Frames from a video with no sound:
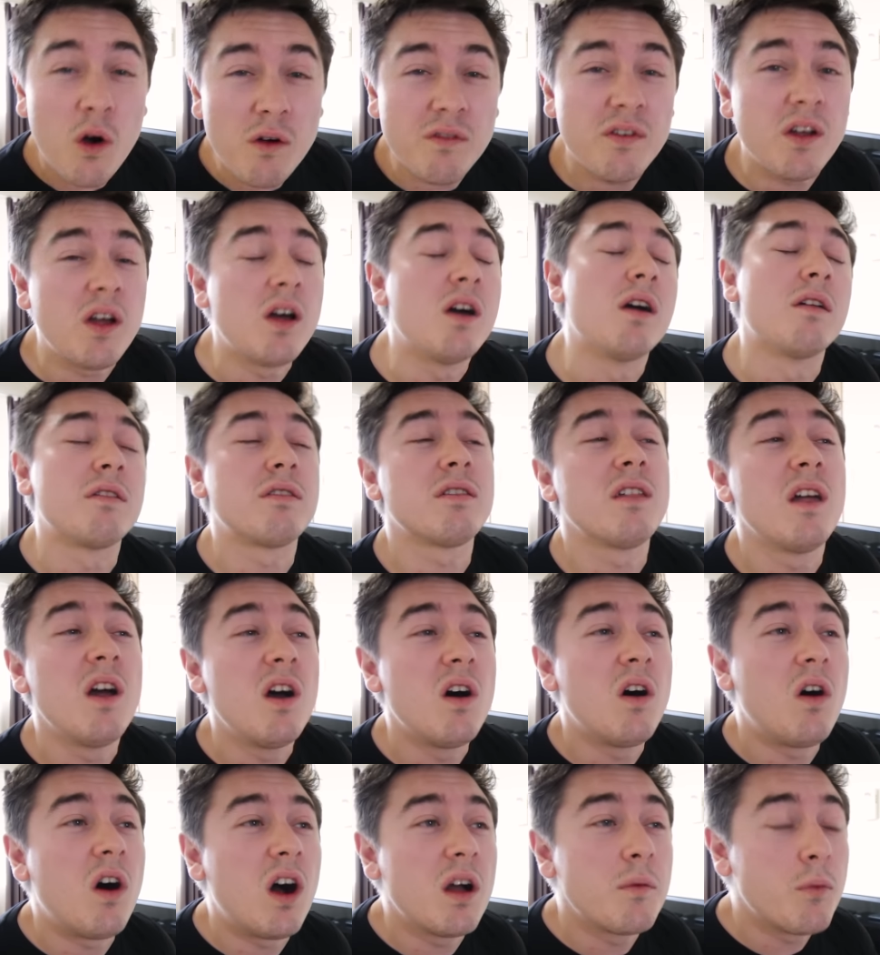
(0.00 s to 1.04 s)
of Earth,
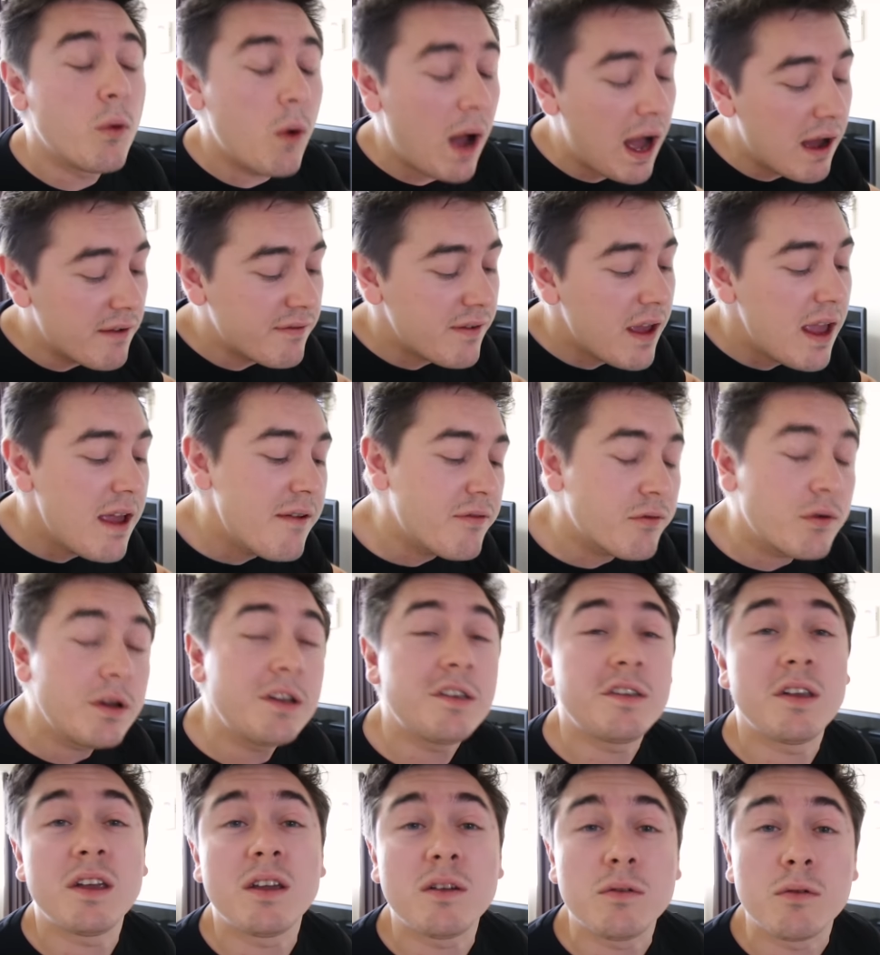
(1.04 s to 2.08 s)
I will have every
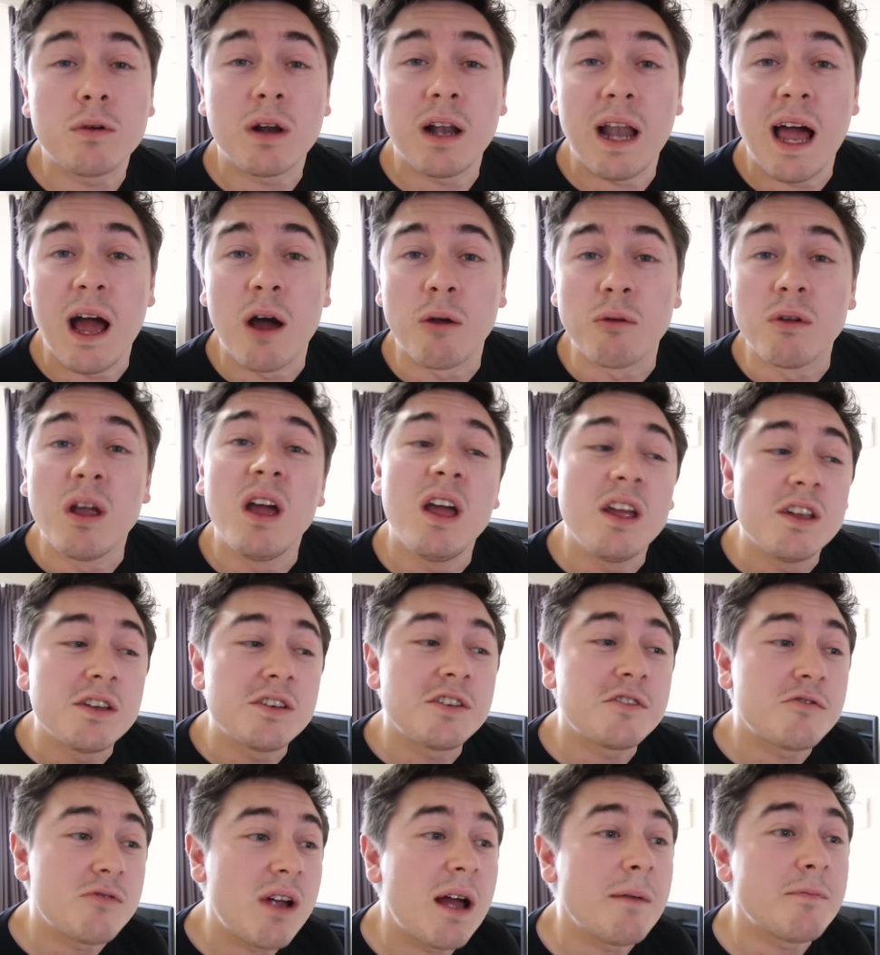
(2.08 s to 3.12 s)
single clown
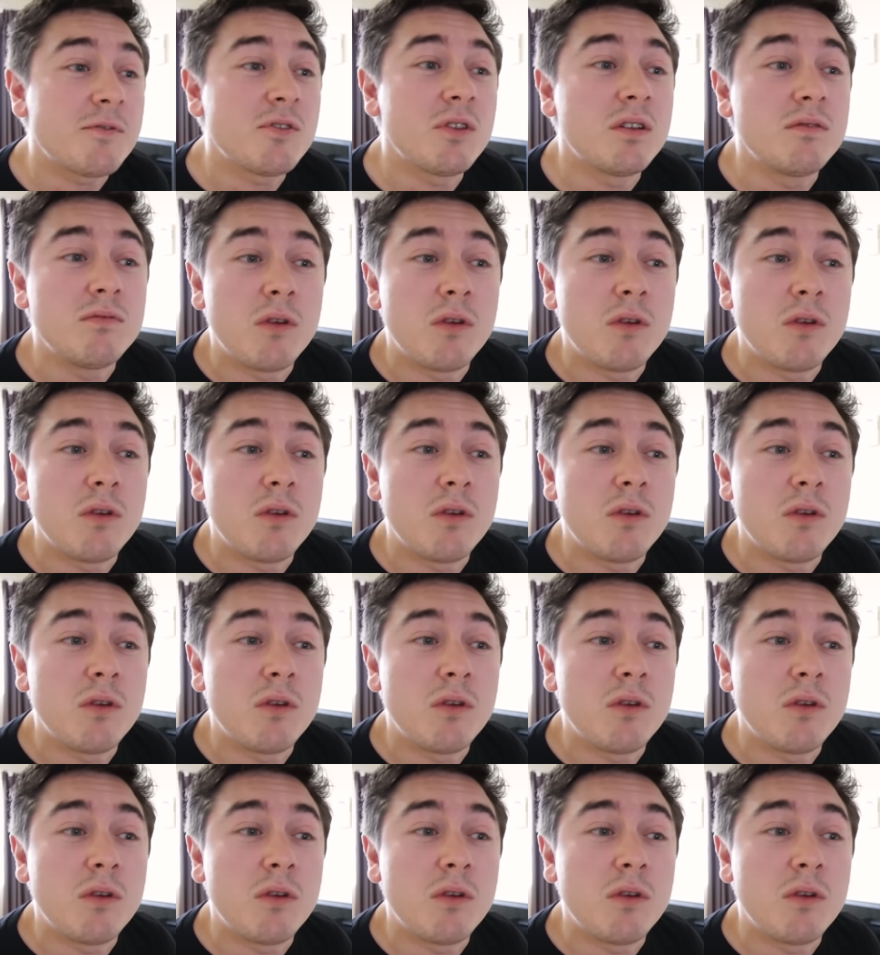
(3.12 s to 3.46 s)
strapped to a